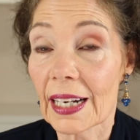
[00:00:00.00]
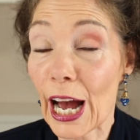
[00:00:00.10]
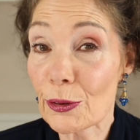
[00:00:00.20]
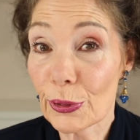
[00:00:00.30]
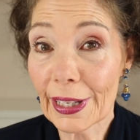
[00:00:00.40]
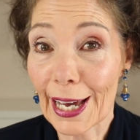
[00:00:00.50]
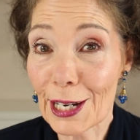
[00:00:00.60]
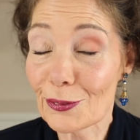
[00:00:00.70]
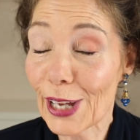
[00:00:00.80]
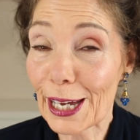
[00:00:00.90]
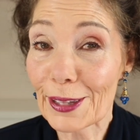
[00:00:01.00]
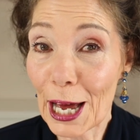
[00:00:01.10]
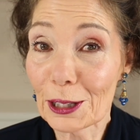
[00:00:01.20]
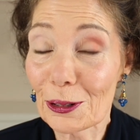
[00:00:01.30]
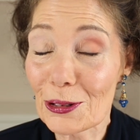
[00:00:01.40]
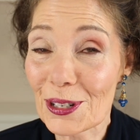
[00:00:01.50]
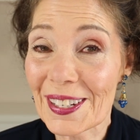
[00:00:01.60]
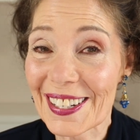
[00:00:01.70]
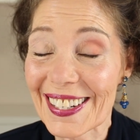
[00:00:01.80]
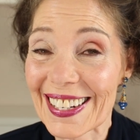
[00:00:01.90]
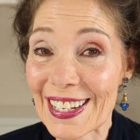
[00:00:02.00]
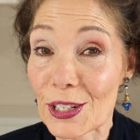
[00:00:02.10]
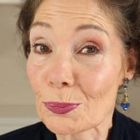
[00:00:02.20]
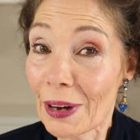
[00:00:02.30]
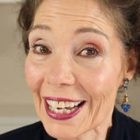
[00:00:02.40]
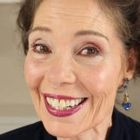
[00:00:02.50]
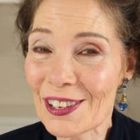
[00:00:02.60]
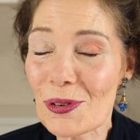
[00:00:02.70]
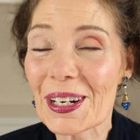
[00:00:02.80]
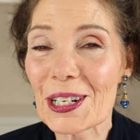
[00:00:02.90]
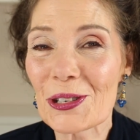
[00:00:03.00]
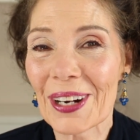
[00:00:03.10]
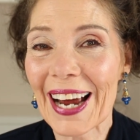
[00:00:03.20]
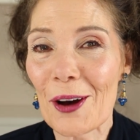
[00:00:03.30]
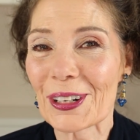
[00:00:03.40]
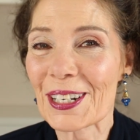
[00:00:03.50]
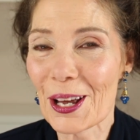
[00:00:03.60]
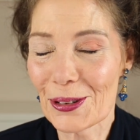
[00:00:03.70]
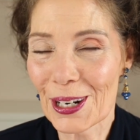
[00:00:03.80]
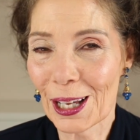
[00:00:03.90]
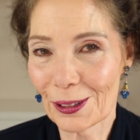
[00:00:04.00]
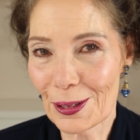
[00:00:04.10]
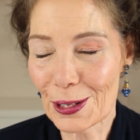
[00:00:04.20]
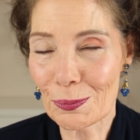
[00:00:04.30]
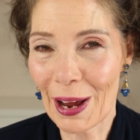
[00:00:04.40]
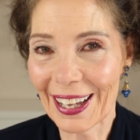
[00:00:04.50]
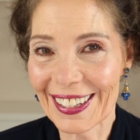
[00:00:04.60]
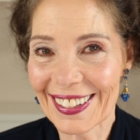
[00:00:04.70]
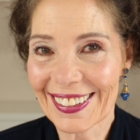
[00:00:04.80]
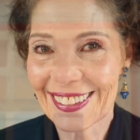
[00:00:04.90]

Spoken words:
I really kind of like that look just as it is, but we're going to try out another color in this palette.